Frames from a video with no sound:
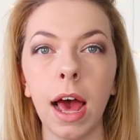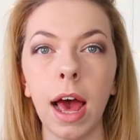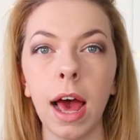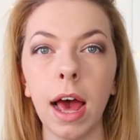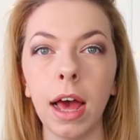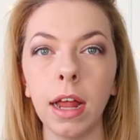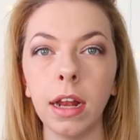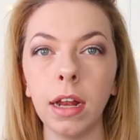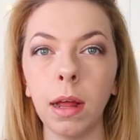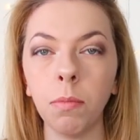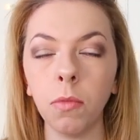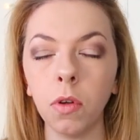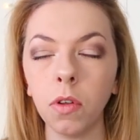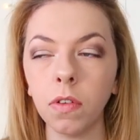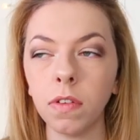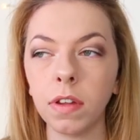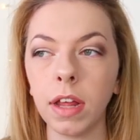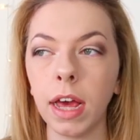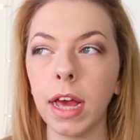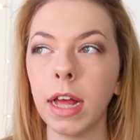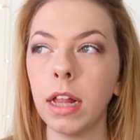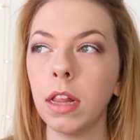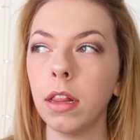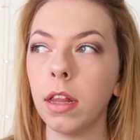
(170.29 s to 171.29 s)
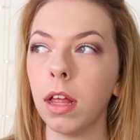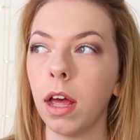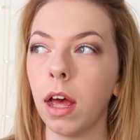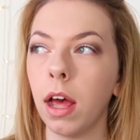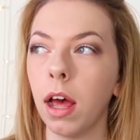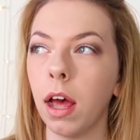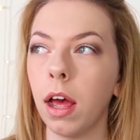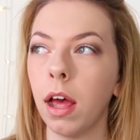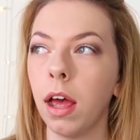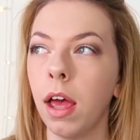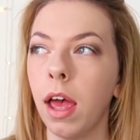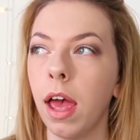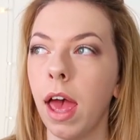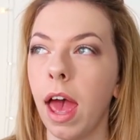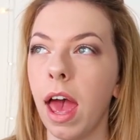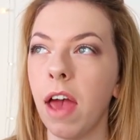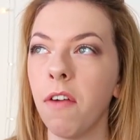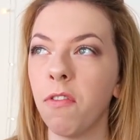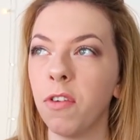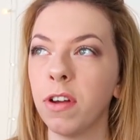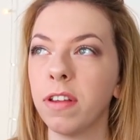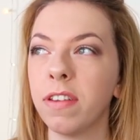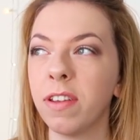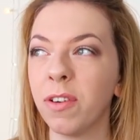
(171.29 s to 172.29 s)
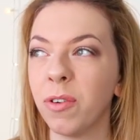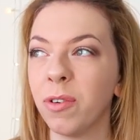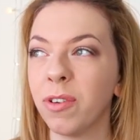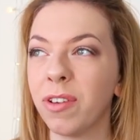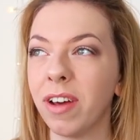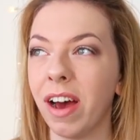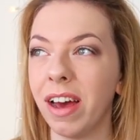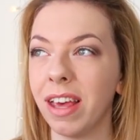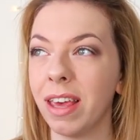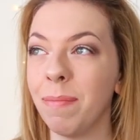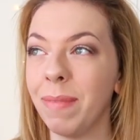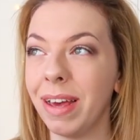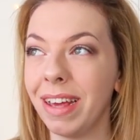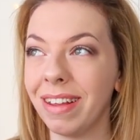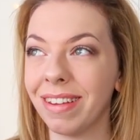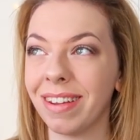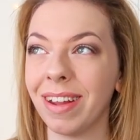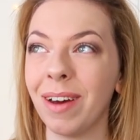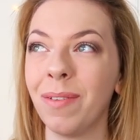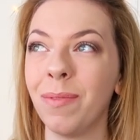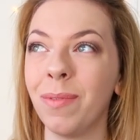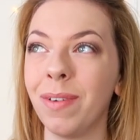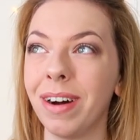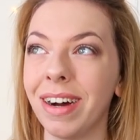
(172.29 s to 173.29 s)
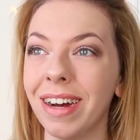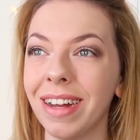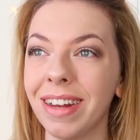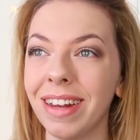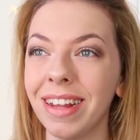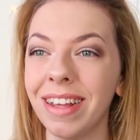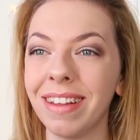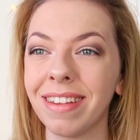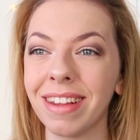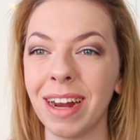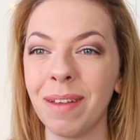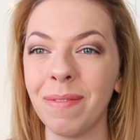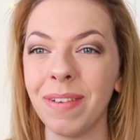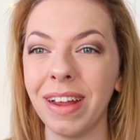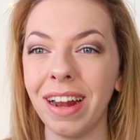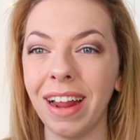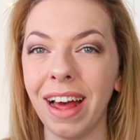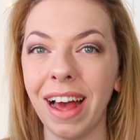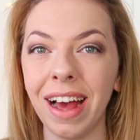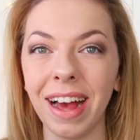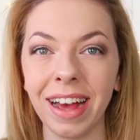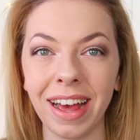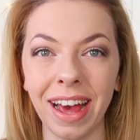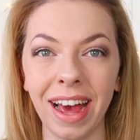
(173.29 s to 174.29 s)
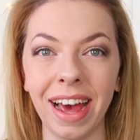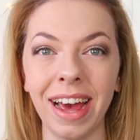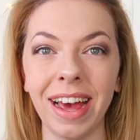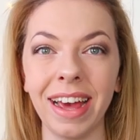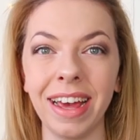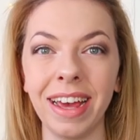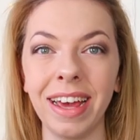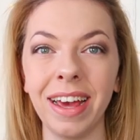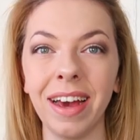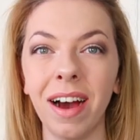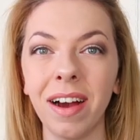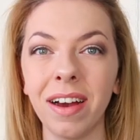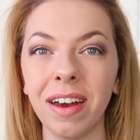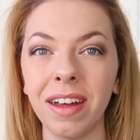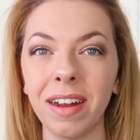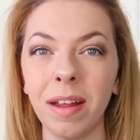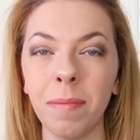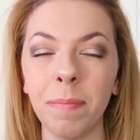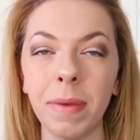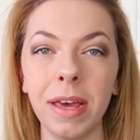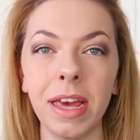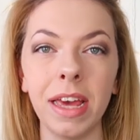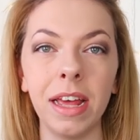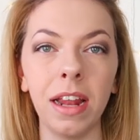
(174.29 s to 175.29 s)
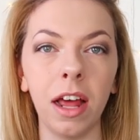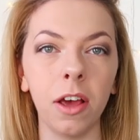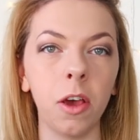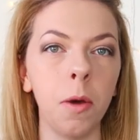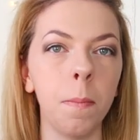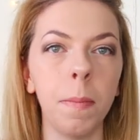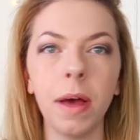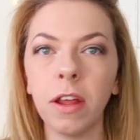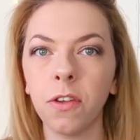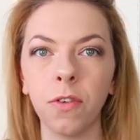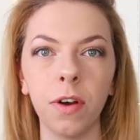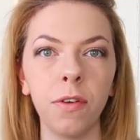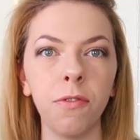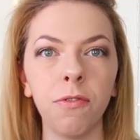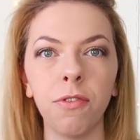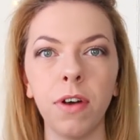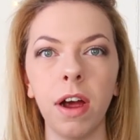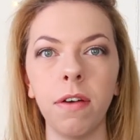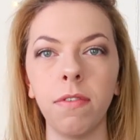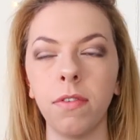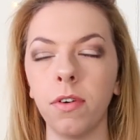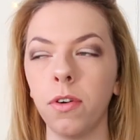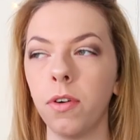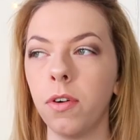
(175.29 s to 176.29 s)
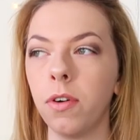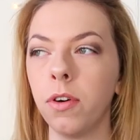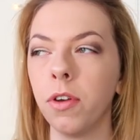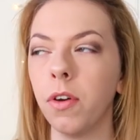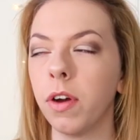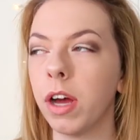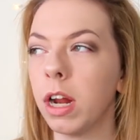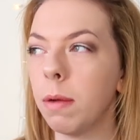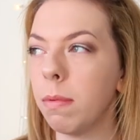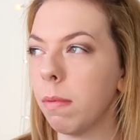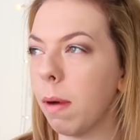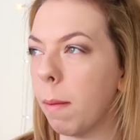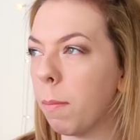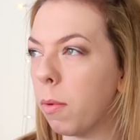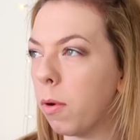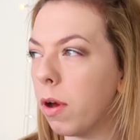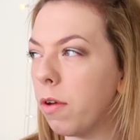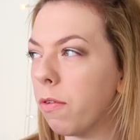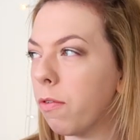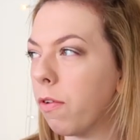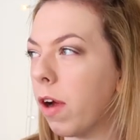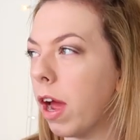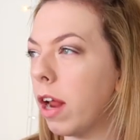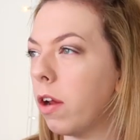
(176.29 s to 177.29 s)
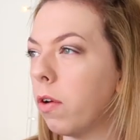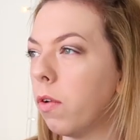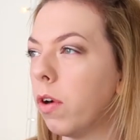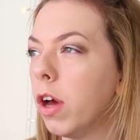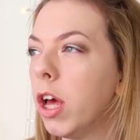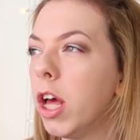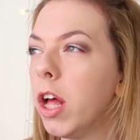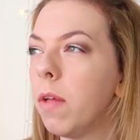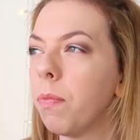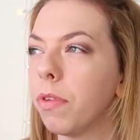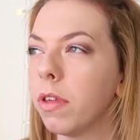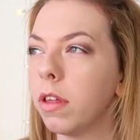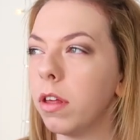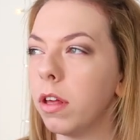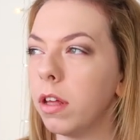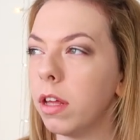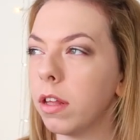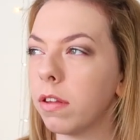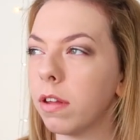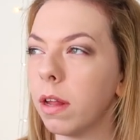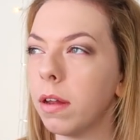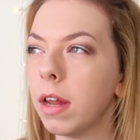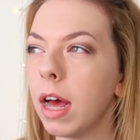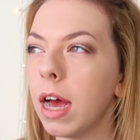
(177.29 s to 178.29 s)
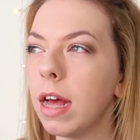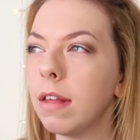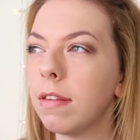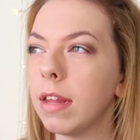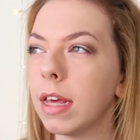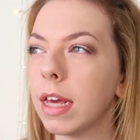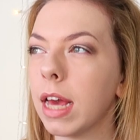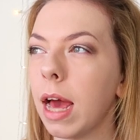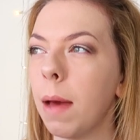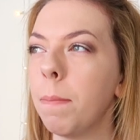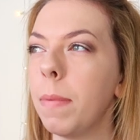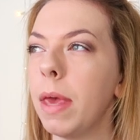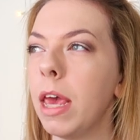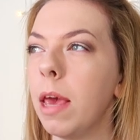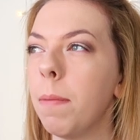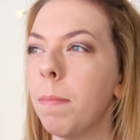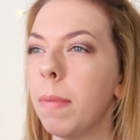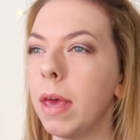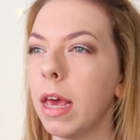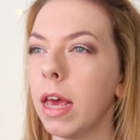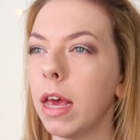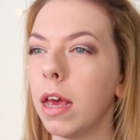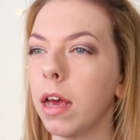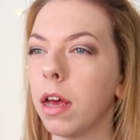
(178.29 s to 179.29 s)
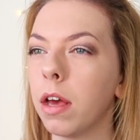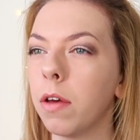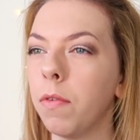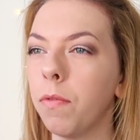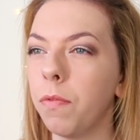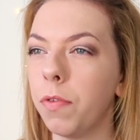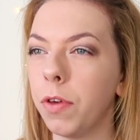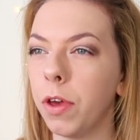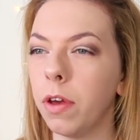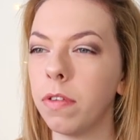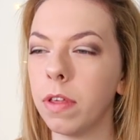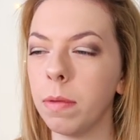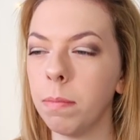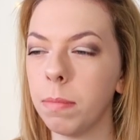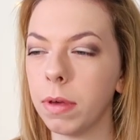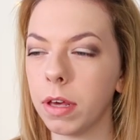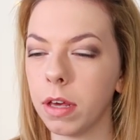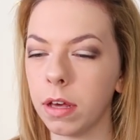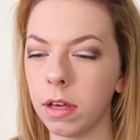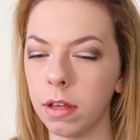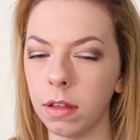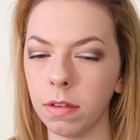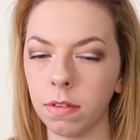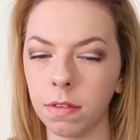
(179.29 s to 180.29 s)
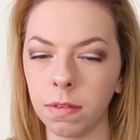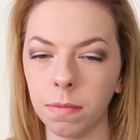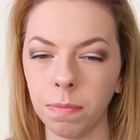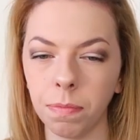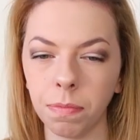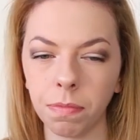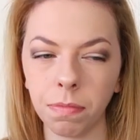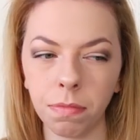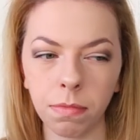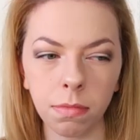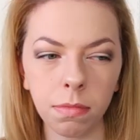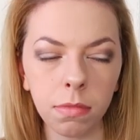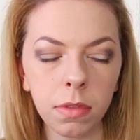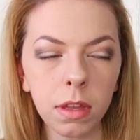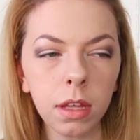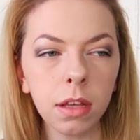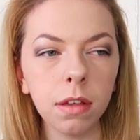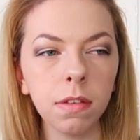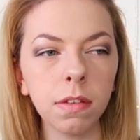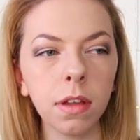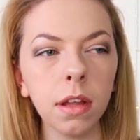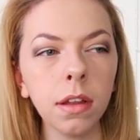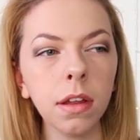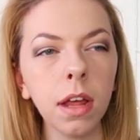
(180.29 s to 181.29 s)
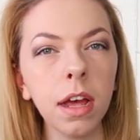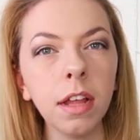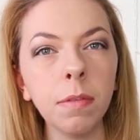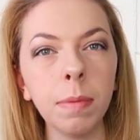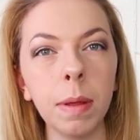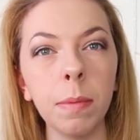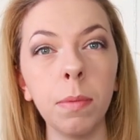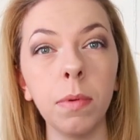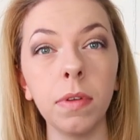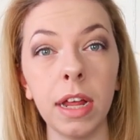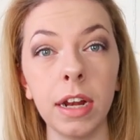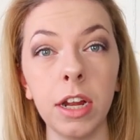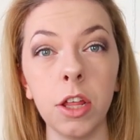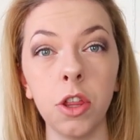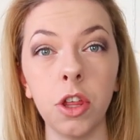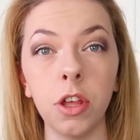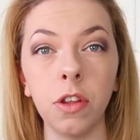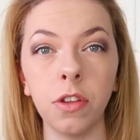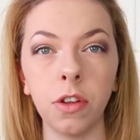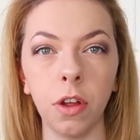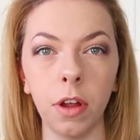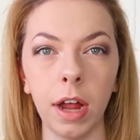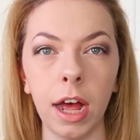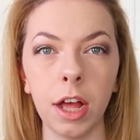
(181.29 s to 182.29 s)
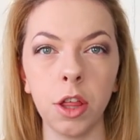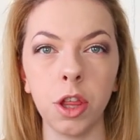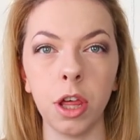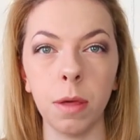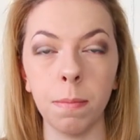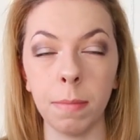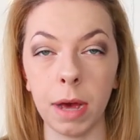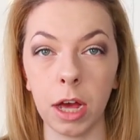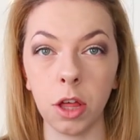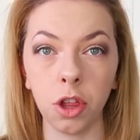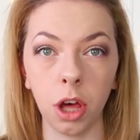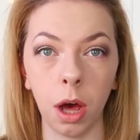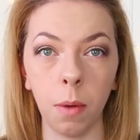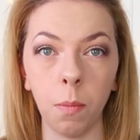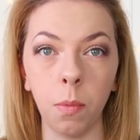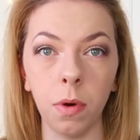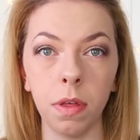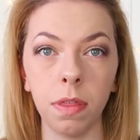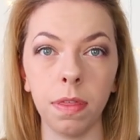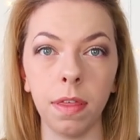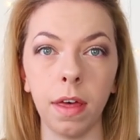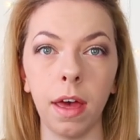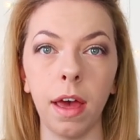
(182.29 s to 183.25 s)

And I'm not saying that every single time you meet someone, it's going to be like, okay, I'm going to be like your best friend forever, or you're going to be my boyfriend, or sometimes it can be a bit confusing because sometimes people's energies don't actually match up with